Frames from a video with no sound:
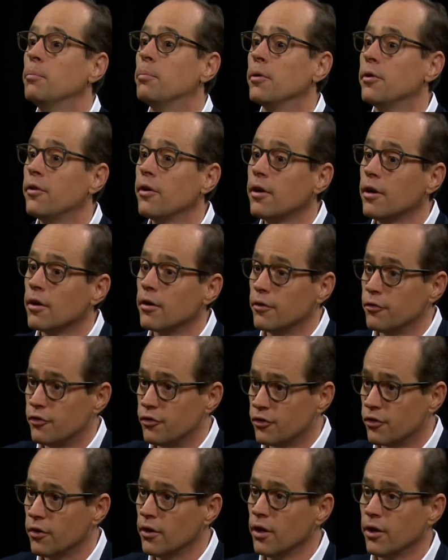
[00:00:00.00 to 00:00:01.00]
particular
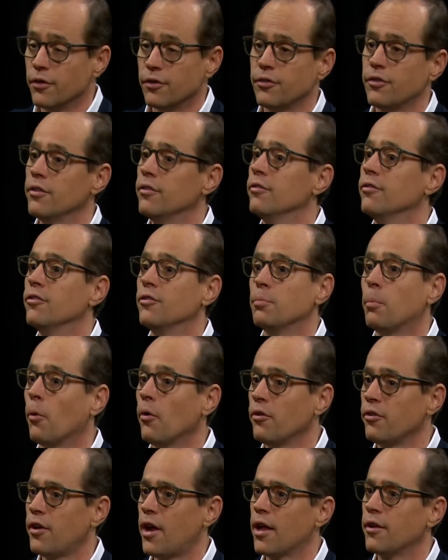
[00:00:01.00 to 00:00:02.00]
journalists and
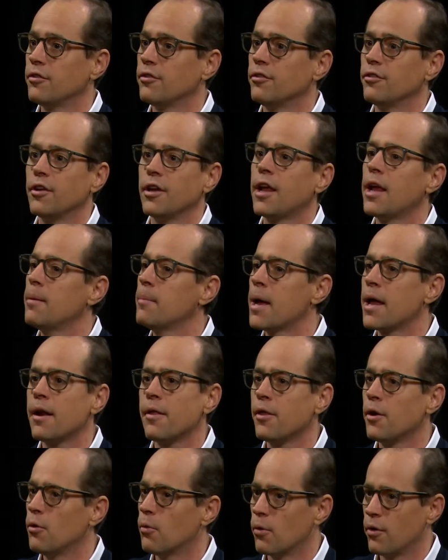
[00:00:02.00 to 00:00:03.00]
sports announcers that came out
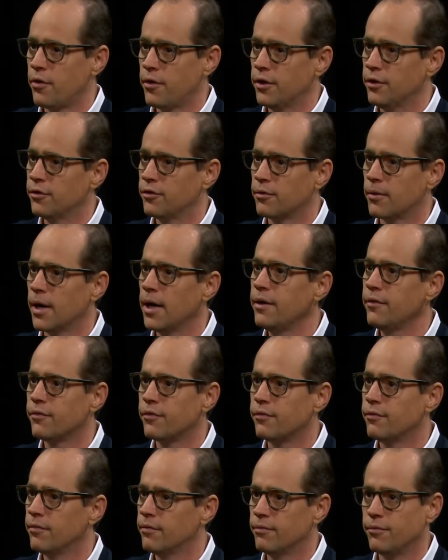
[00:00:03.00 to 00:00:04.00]
of the Northeast, right,
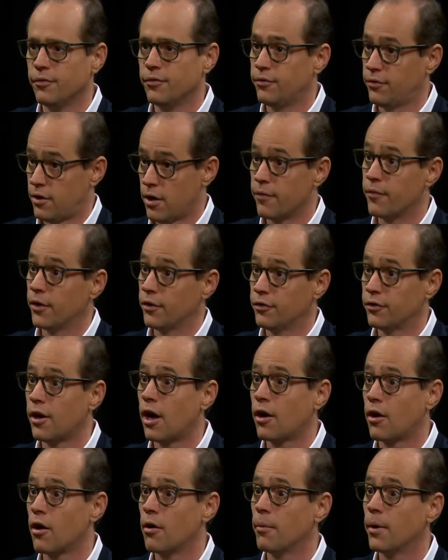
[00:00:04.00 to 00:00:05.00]
F covering
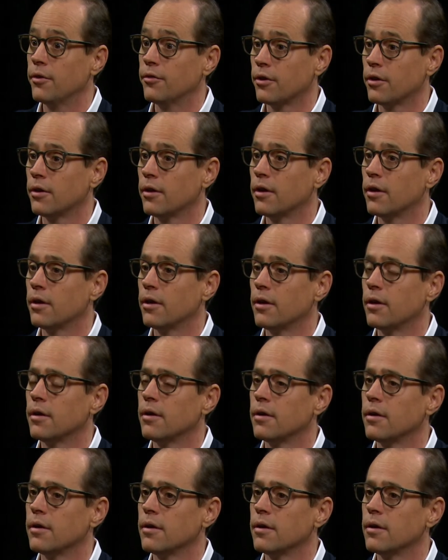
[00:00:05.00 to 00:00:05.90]
stock car racing. Oh yeah,